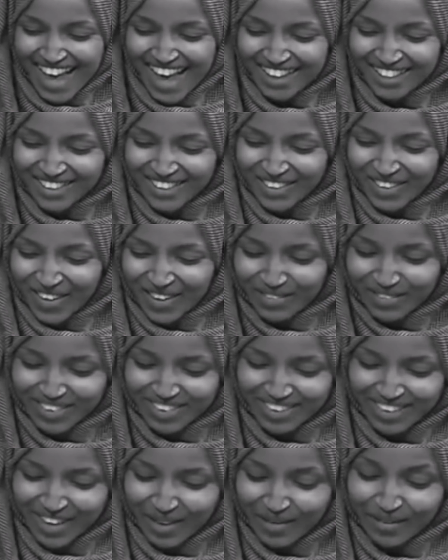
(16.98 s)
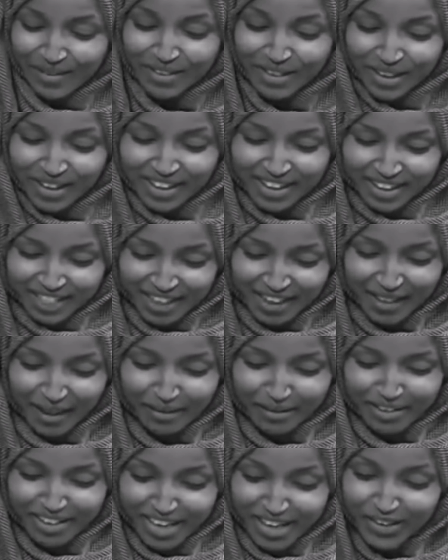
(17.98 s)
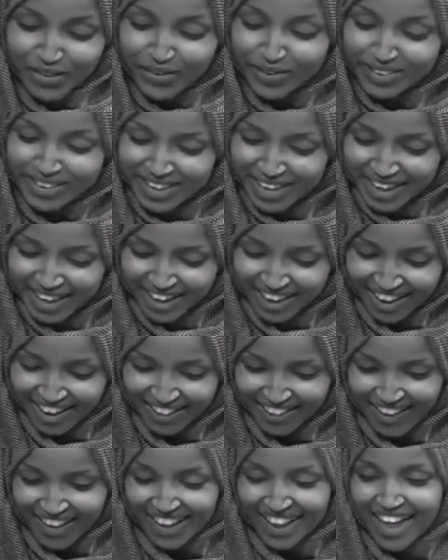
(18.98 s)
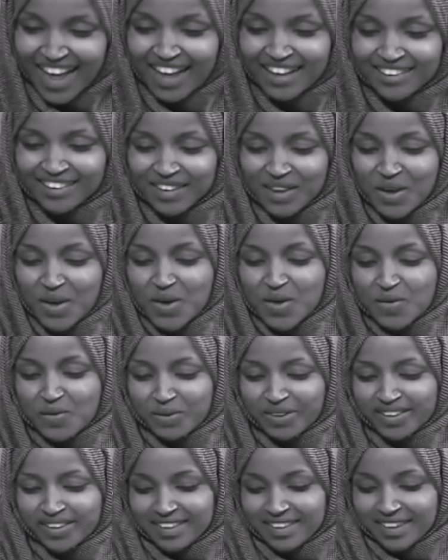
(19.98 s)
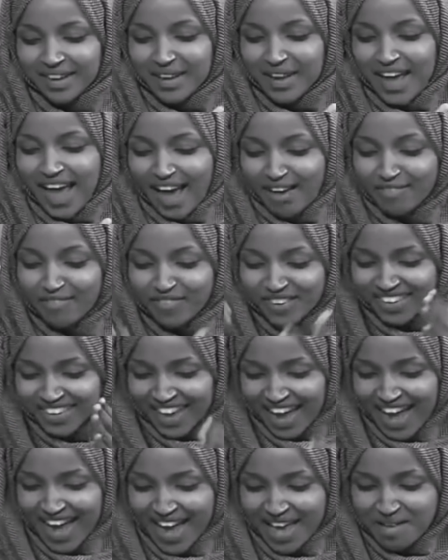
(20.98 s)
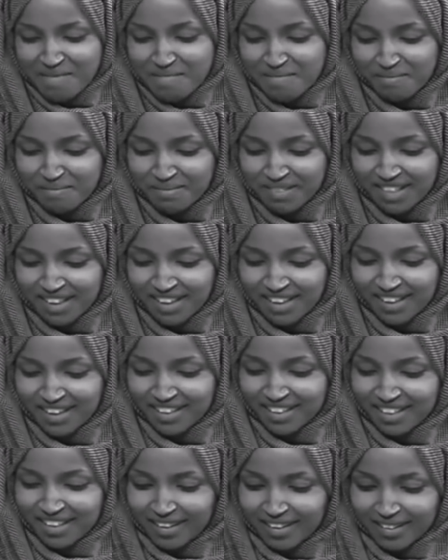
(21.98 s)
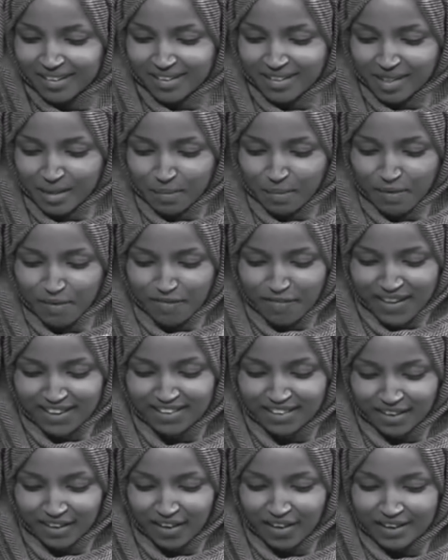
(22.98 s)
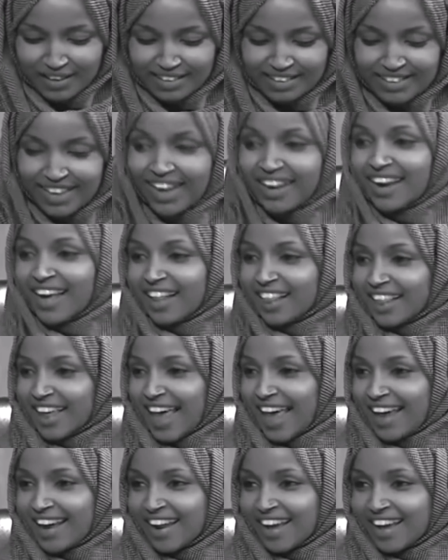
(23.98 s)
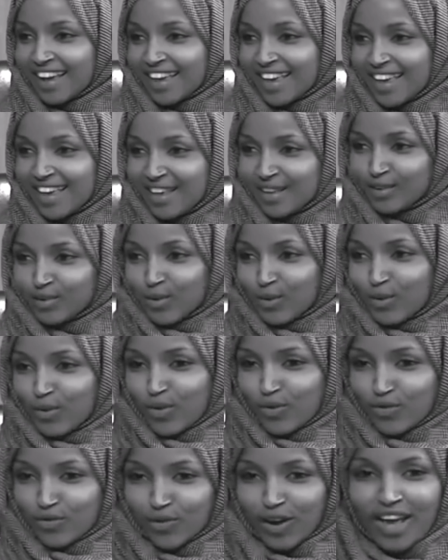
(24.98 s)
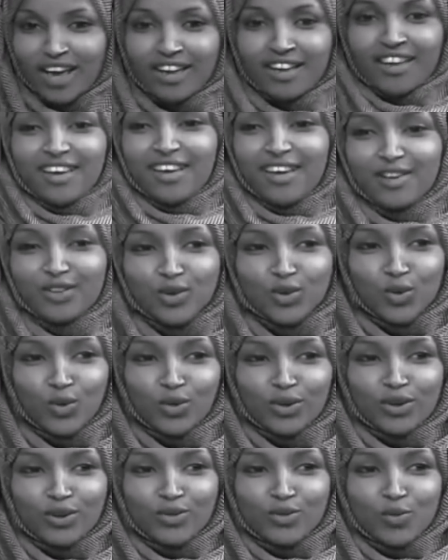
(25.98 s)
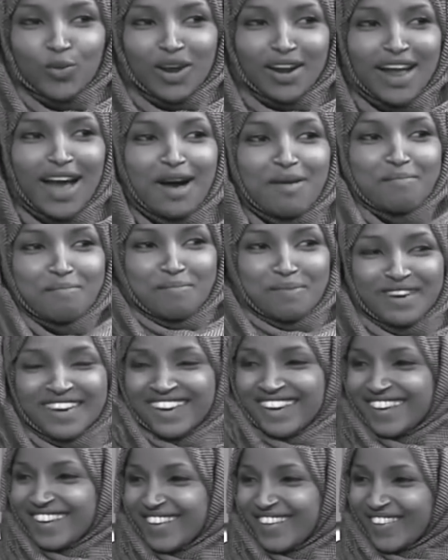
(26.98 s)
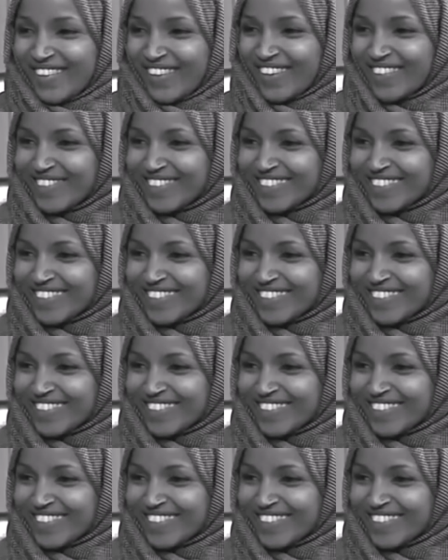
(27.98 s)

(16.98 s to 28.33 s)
and so it was the thing that was interesting in the class was every time the professor said Al-Qaeda, he sort of like his shoulders went up and you know, it